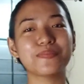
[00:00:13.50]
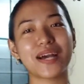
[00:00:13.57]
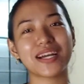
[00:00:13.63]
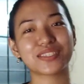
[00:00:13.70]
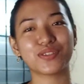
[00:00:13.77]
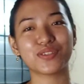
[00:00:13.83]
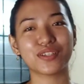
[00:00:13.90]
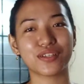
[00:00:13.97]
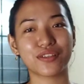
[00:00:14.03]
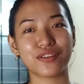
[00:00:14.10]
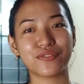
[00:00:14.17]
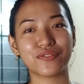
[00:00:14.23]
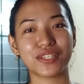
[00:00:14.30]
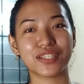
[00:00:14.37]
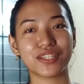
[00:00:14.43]
back to another
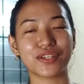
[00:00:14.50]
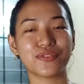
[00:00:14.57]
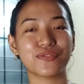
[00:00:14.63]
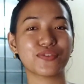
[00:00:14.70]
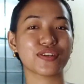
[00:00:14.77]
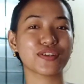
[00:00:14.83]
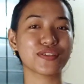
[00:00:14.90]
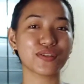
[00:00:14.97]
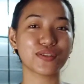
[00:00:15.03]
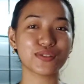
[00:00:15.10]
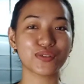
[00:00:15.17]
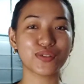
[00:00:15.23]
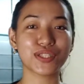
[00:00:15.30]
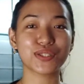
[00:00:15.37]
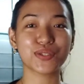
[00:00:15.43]
video. For those
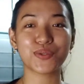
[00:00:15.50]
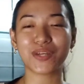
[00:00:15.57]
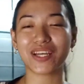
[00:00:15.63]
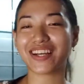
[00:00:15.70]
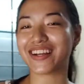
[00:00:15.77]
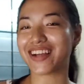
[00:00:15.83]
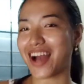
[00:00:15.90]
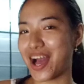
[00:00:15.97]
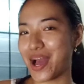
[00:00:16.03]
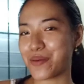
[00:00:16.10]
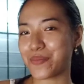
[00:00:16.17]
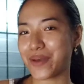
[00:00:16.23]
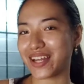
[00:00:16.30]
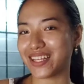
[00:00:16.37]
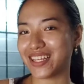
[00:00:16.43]
who are new here,
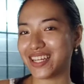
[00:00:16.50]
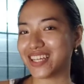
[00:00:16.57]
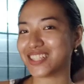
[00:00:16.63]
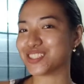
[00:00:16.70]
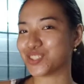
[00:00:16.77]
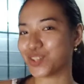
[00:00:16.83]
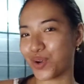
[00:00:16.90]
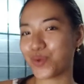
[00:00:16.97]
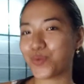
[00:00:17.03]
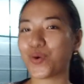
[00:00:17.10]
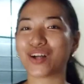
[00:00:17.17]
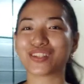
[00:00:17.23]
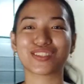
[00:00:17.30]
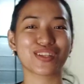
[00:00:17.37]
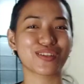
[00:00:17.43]
I'm Ellie and you're
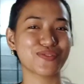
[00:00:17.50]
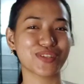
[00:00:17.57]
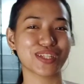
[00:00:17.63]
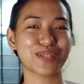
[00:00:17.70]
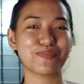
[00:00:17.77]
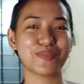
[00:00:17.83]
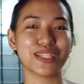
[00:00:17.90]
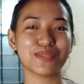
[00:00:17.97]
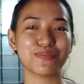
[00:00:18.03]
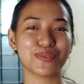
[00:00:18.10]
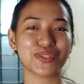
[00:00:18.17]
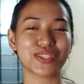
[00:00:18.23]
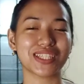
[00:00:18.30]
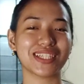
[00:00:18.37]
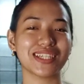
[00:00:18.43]
watching Philippine
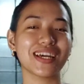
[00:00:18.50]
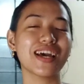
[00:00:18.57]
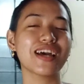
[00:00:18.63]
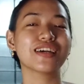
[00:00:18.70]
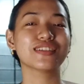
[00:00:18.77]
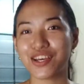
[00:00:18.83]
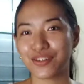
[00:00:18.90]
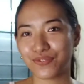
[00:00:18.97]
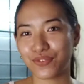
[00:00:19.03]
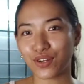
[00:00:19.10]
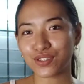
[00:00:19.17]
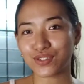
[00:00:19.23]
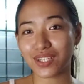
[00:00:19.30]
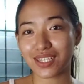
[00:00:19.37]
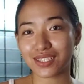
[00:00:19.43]
Beauty.
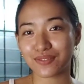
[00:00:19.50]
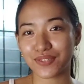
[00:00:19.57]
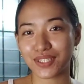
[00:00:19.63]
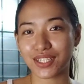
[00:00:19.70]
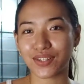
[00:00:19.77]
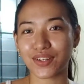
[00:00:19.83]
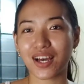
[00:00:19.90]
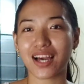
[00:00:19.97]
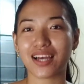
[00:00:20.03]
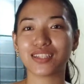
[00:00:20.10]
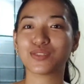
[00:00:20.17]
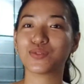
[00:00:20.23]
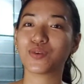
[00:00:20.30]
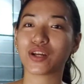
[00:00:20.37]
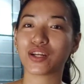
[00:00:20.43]
For today's video
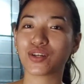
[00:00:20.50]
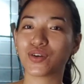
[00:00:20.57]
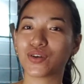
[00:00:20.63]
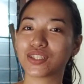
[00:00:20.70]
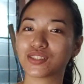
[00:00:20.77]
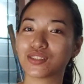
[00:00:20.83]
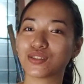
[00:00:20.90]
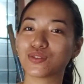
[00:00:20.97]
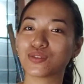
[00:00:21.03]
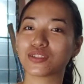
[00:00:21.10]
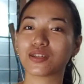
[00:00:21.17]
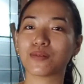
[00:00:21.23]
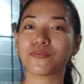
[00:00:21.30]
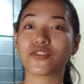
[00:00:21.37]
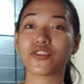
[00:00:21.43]
guys, we are going to do
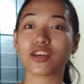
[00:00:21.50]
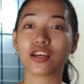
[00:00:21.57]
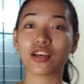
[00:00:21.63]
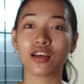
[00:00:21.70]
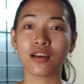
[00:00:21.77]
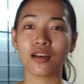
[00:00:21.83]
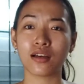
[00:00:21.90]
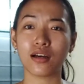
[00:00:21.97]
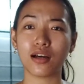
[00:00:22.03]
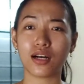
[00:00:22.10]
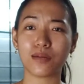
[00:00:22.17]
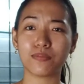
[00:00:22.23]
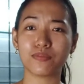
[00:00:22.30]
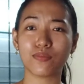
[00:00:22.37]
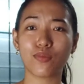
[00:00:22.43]
something
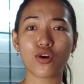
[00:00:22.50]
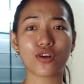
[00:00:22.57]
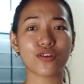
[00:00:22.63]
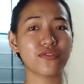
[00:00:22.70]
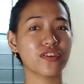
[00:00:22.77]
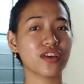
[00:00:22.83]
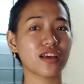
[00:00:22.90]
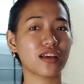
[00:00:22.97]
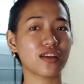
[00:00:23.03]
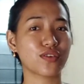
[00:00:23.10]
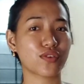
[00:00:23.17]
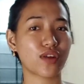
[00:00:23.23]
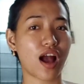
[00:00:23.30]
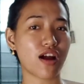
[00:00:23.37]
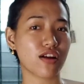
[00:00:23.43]
more on the
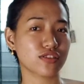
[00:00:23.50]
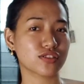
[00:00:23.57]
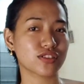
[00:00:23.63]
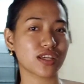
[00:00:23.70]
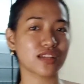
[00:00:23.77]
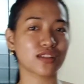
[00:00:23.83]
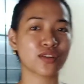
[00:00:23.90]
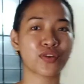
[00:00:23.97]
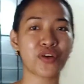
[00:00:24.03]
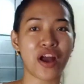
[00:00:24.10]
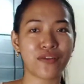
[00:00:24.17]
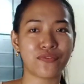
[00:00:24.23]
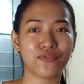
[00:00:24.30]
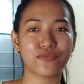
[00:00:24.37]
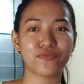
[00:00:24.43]
arts and
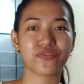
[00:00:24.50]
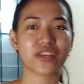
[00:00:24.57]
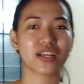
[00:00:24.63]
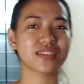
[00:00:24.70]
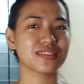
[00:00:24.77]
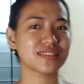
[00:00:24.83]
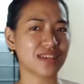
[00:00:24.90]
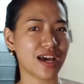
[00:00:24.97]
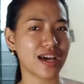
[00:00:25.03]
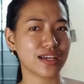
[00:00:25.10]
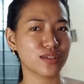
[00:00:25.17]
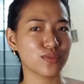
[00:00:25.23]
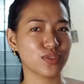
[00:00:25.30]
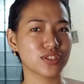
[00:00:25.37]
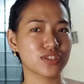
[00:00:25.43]
craft
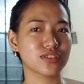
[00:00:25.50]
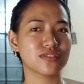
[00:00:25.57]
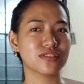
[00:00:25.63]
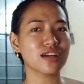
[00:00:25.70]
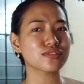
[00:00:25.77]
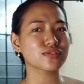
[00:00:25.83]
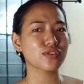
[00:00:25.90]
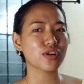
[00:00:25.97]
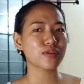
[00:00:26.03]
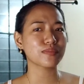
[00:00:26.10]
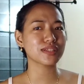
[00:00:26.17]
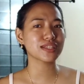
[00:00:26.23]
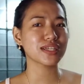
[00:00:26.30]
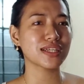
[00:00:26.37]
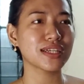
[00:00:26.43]
side, which is not
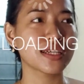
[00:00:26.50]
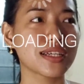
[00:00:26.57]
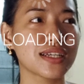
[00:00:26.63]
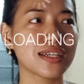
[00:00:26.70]
normally